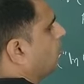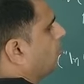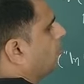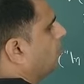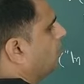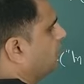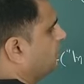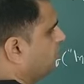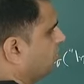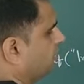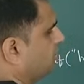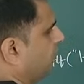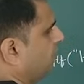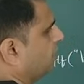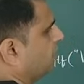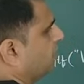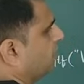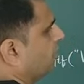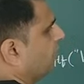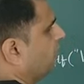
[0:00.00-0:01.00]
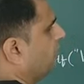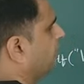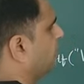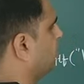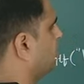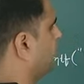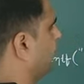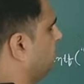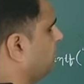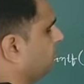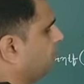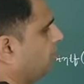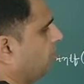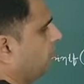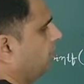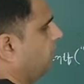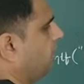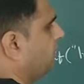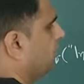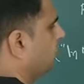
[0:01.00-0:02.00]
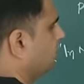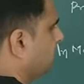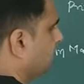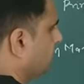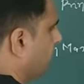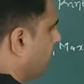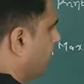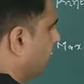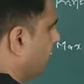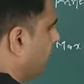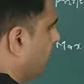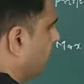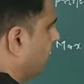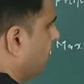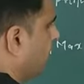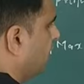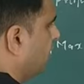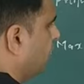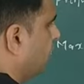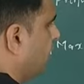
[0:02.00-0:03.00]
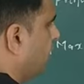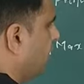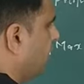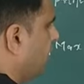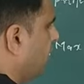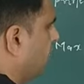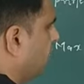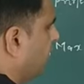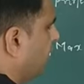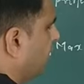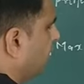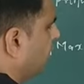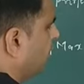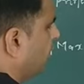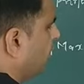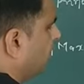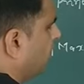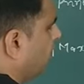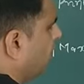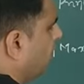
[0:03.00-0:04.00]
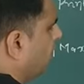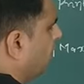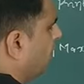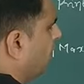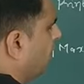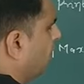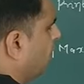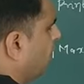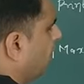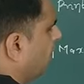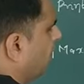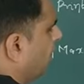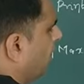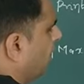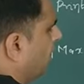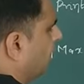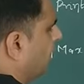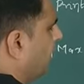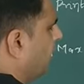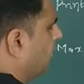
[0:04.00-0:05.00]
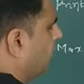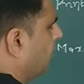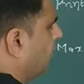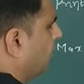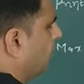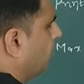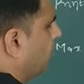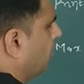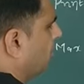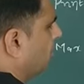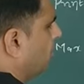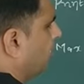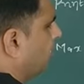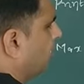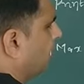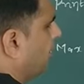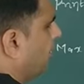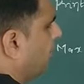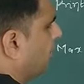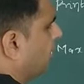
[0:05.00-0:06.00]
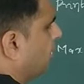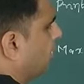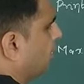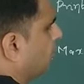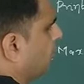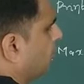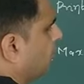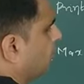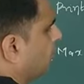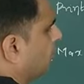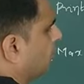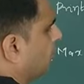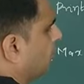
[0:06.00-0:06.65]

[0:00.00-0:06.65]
What is this max profit? This max profit is nothing but capital V of N and W, capital W.